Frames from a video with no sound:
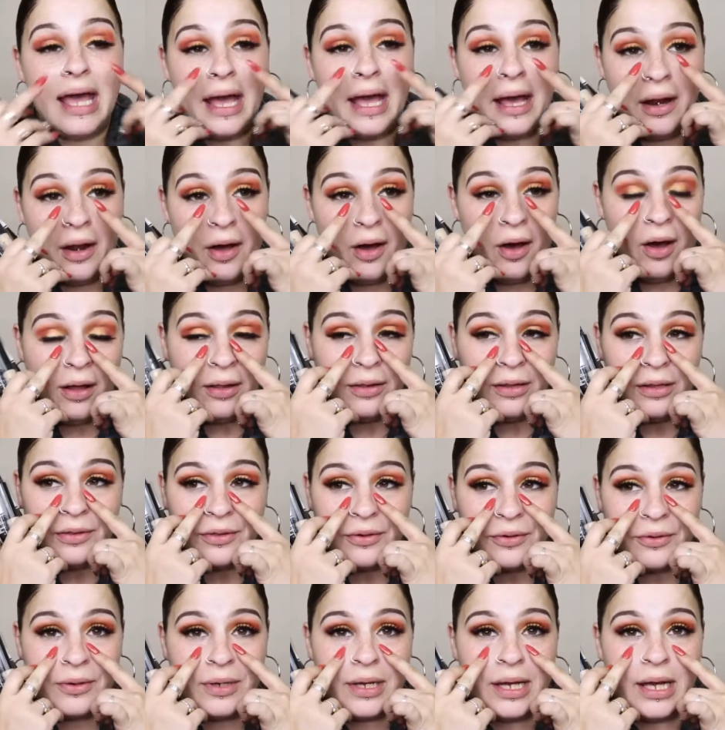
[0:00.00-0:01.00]
and all in
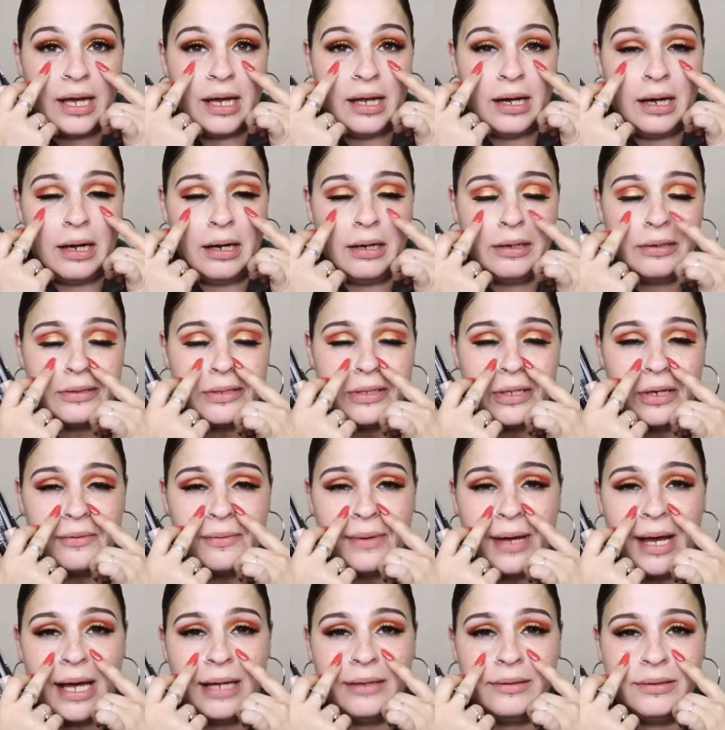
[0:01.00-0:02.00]
through here, it hurts so
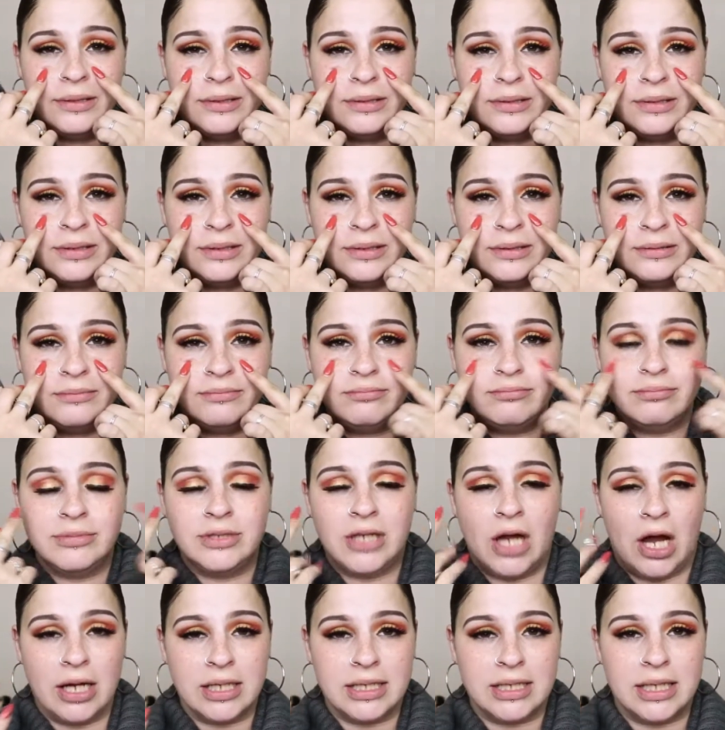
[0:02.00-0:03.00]
bad.
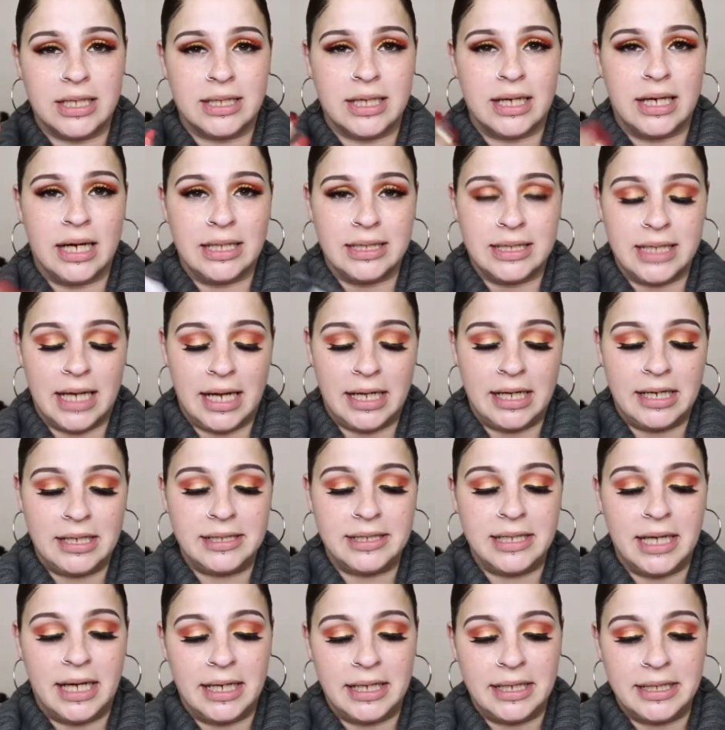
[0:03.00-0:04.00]
Doc says I got
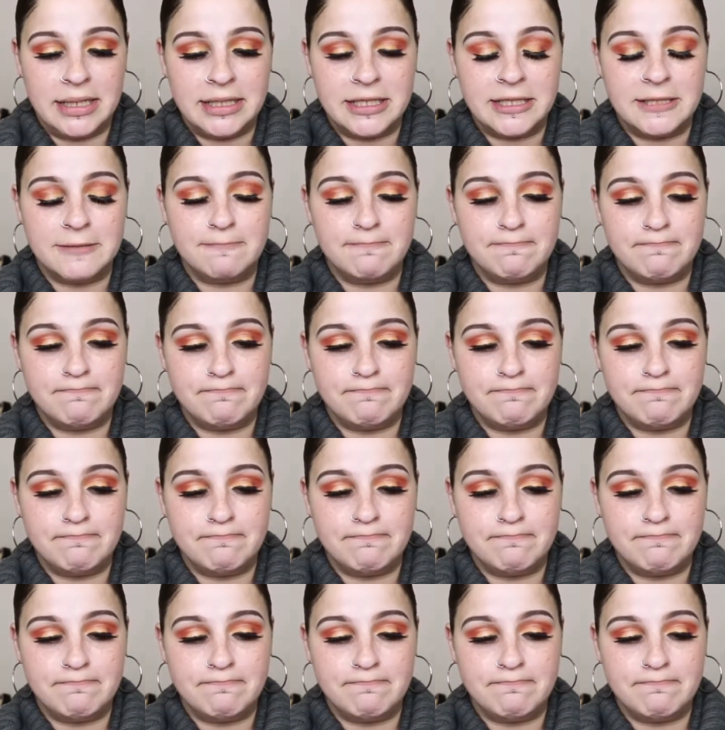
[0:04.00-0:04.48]
sinusitis.